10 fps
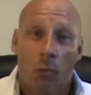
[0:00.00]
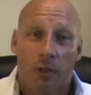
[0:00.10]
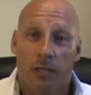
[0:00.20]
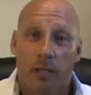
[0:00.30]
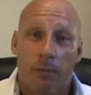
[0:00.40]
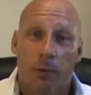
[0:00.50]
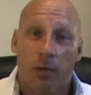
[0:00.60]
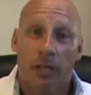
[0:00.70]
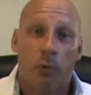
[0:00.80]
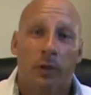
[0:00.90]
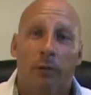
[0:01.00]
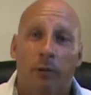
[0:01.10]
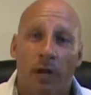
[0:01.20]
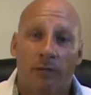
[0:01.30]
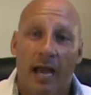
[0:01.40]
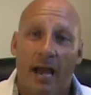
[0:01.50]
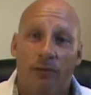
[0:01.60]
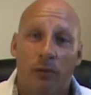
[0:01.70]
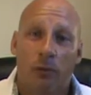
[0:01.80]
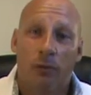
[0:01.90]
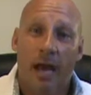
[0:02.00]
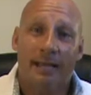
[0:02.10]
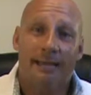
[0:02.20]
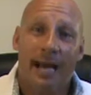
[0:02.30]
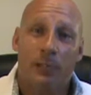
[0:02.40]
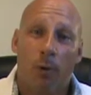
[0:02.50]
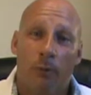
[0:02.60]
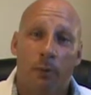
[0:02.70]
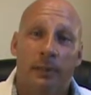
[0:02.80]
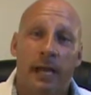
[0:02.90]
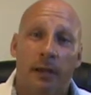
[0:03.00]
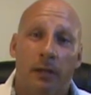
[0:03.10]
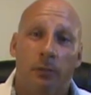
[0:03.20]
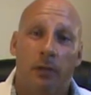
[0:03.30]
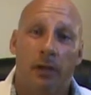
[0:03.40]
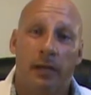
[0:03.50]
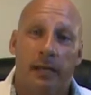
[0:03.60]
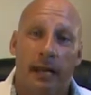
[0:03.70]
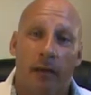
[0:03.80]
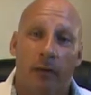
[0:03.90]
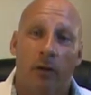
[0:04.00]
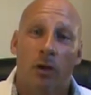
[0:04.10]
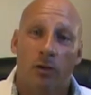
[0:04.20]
with the community, we would love to have you do that. That's why we put that community together.